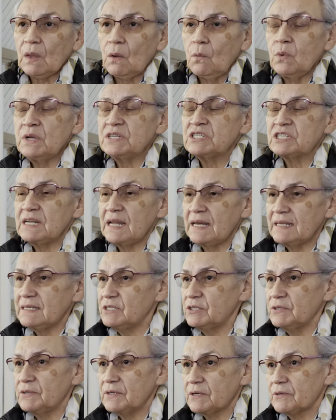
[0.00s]
which led
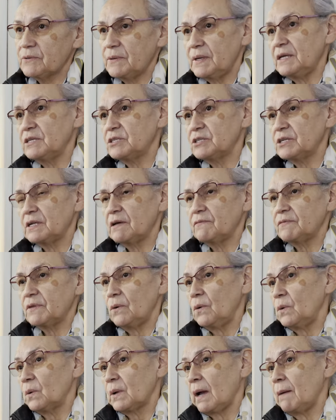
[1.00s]
to the creation of the
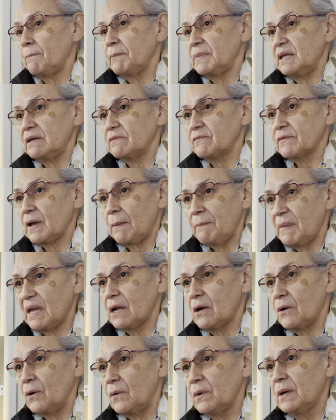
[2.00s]
whole company of
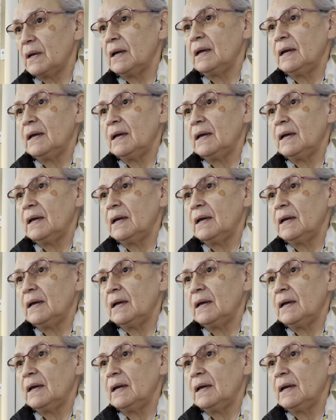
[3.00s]
Kaminko,